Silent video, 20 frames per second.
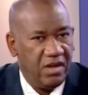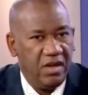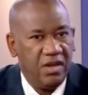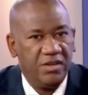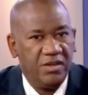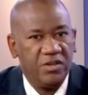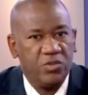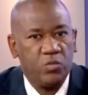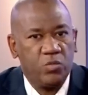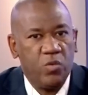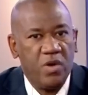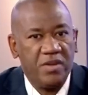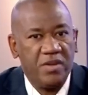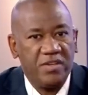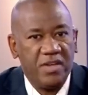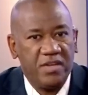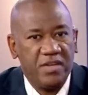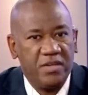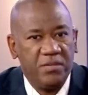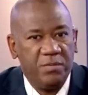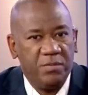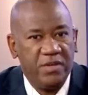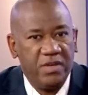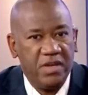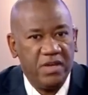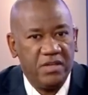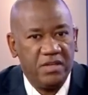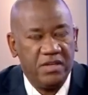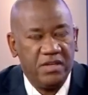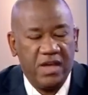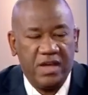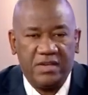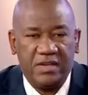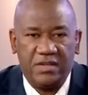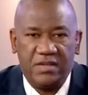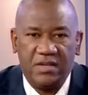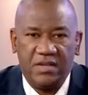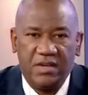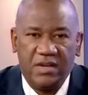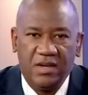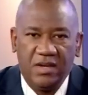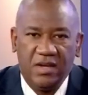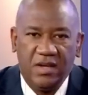It is one certificate that